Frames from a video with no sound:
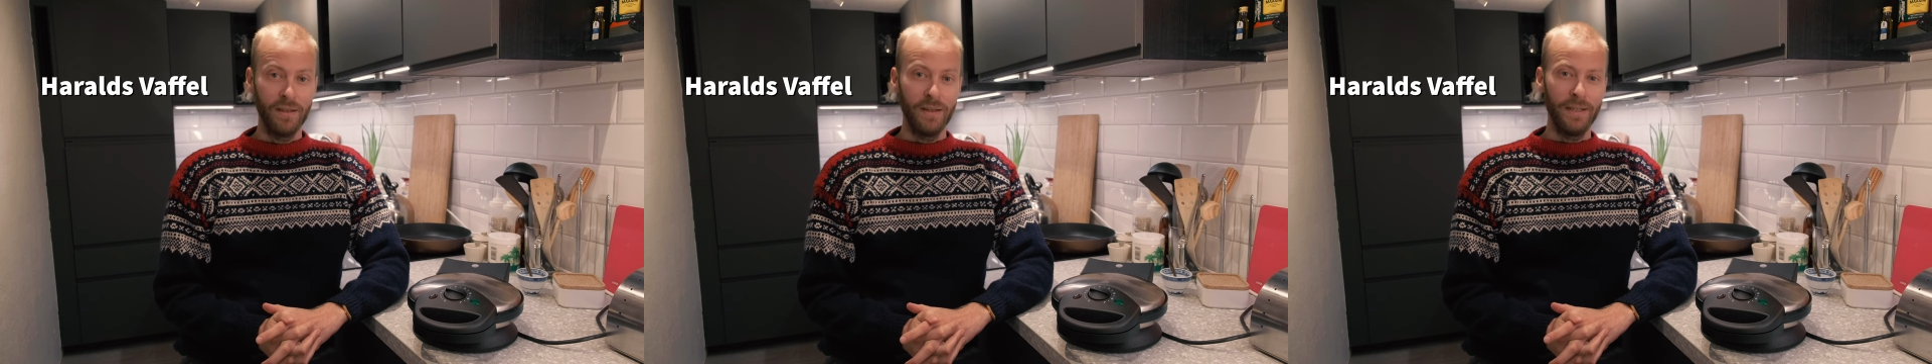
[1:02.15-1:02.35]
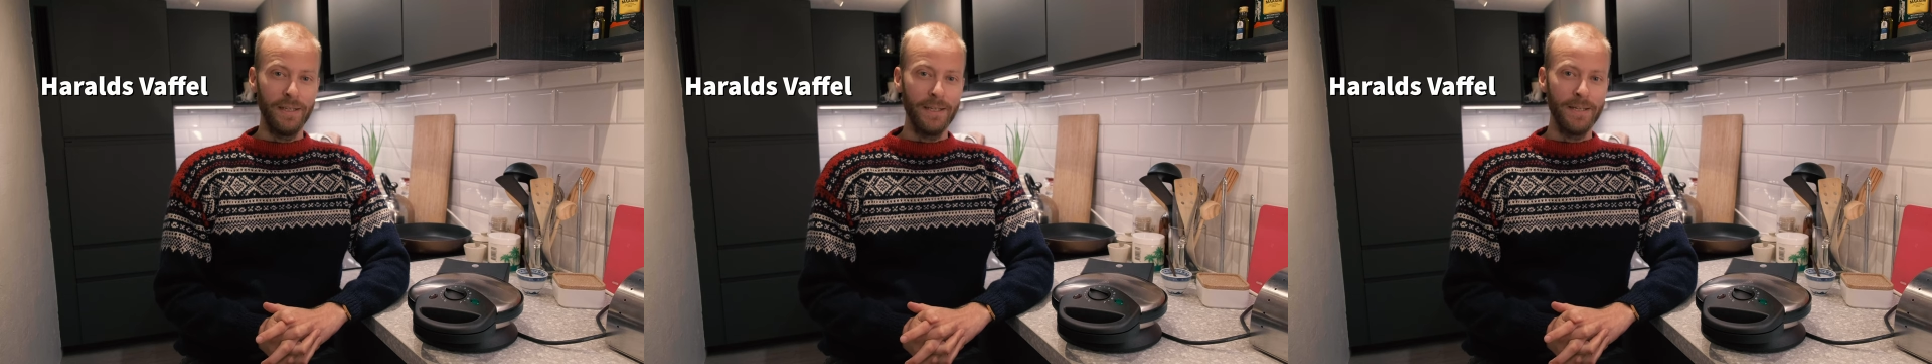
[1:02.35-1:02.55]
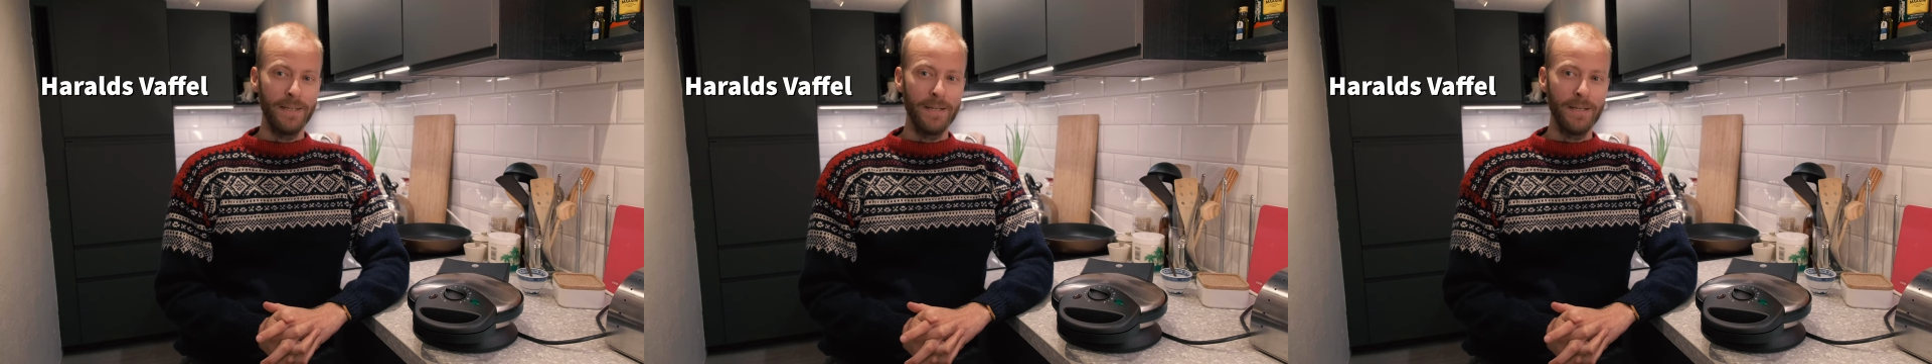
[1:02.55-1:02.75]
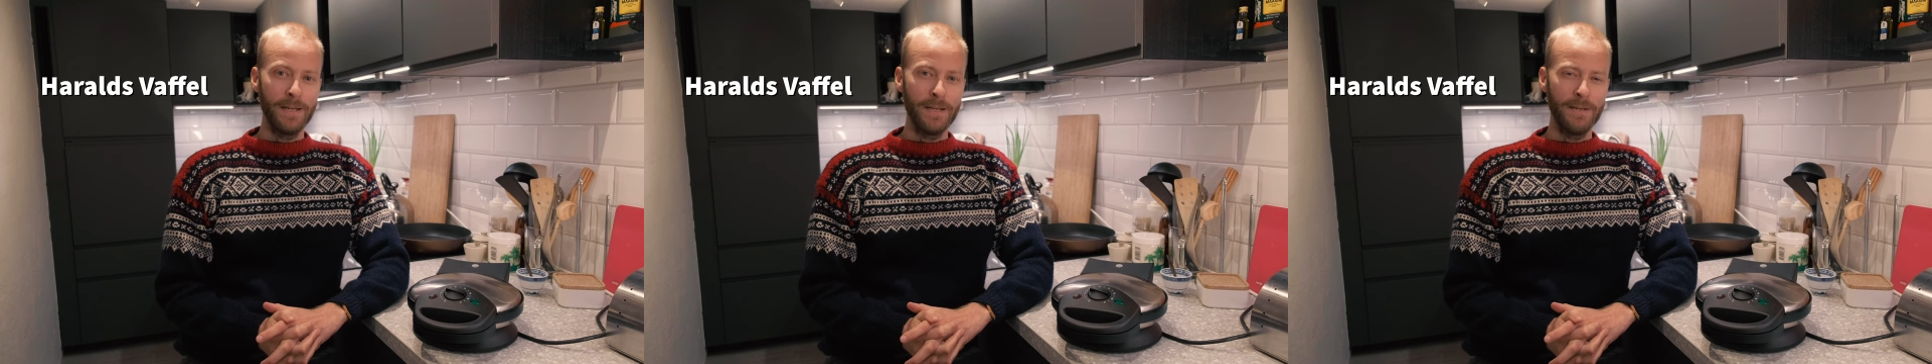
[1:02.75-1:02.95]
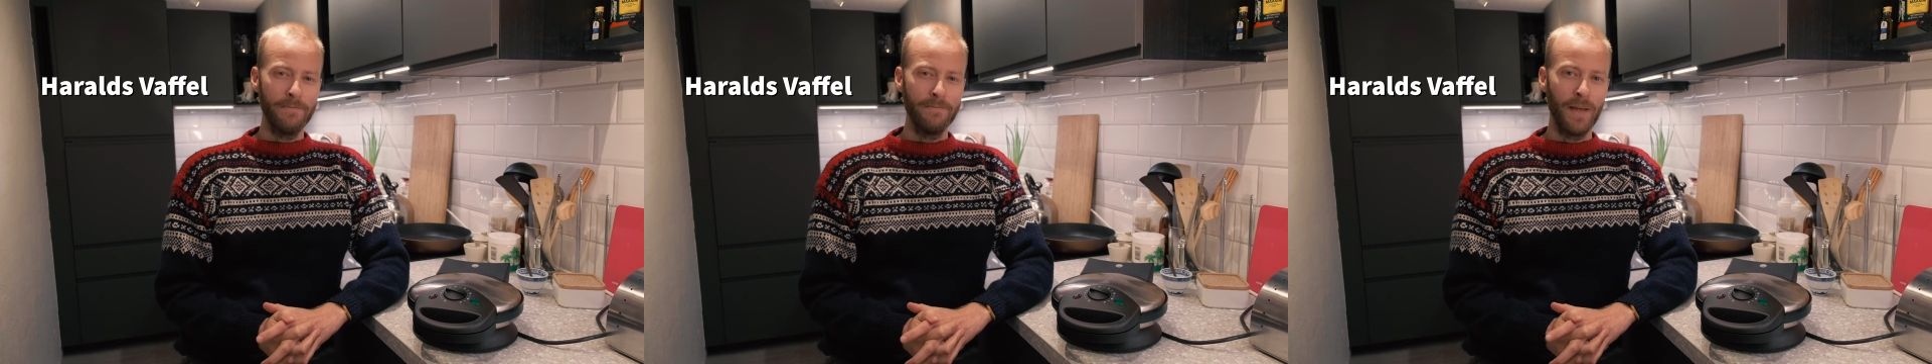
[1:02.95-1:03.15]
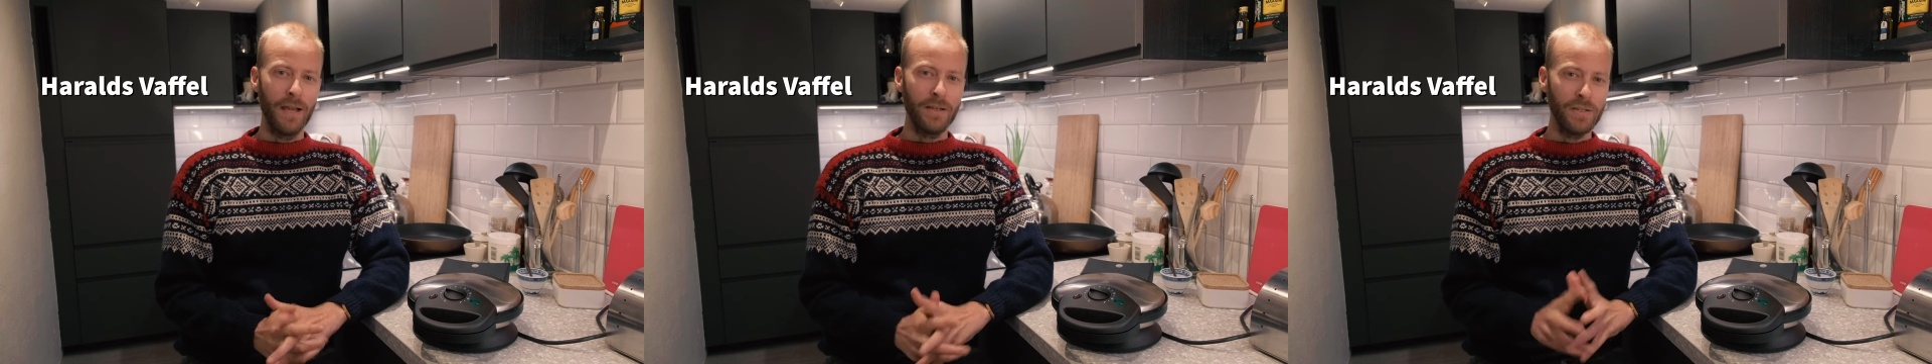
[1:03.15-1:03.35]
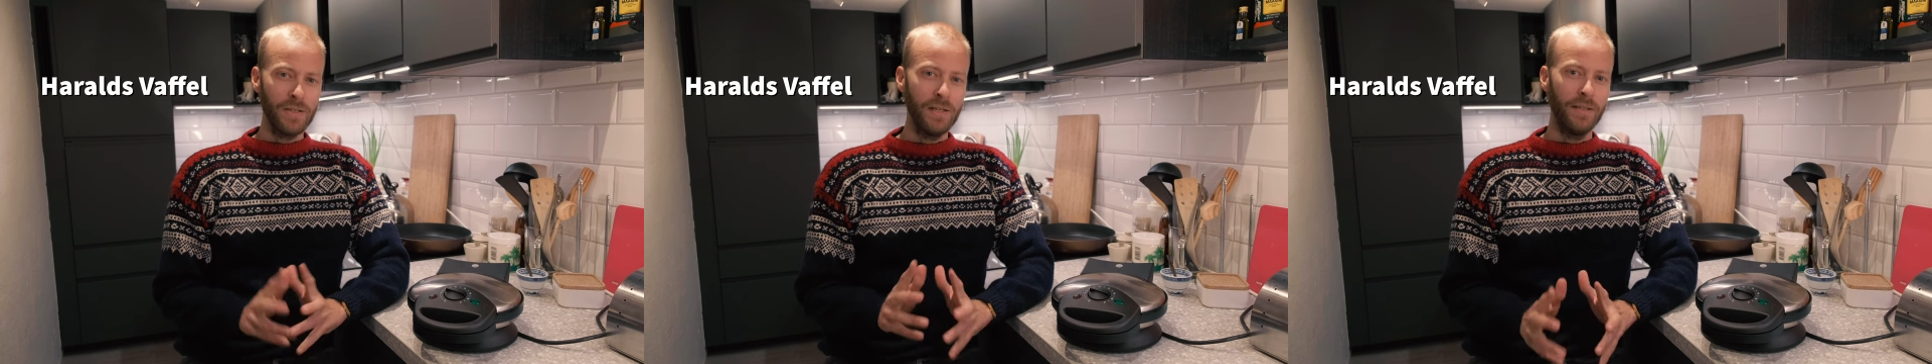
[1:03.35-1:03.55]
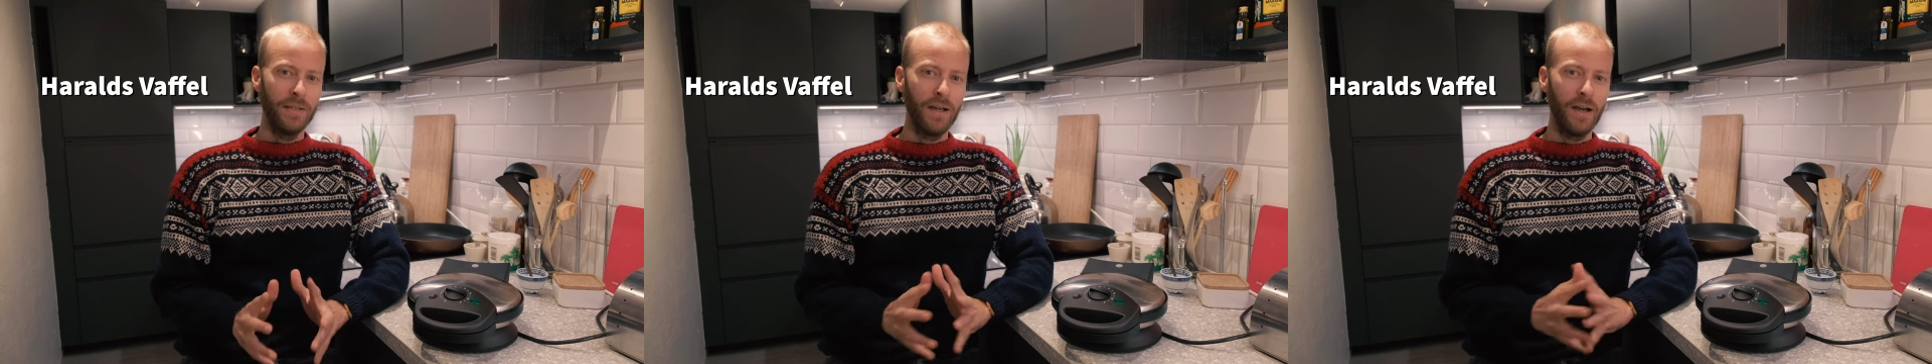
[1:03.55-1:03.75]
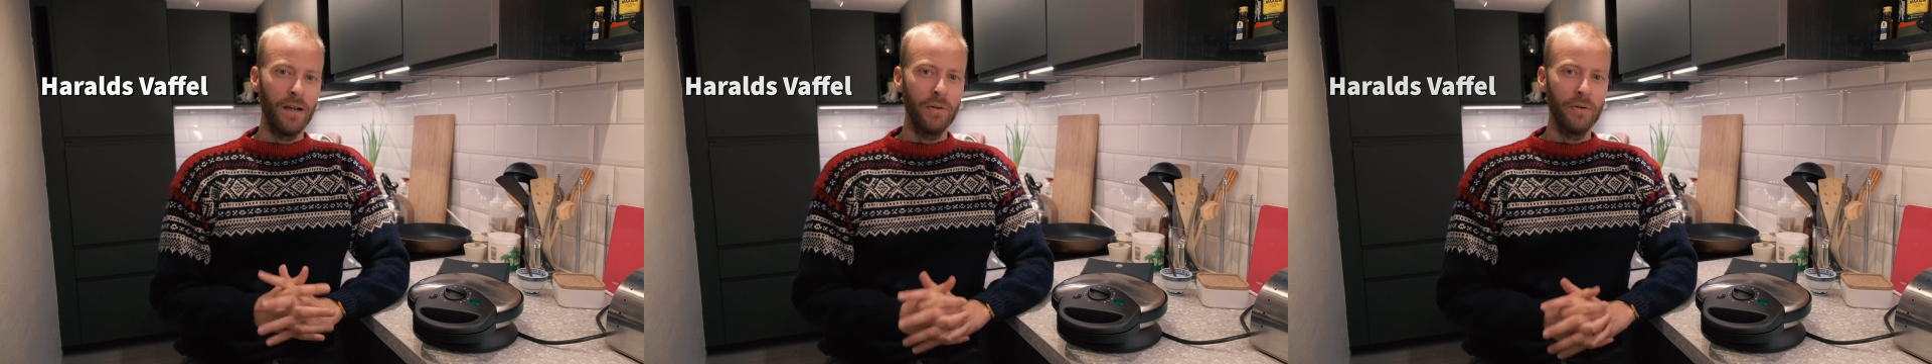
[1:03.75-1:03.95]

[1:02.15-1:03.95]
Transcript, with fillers: And um, actually the guy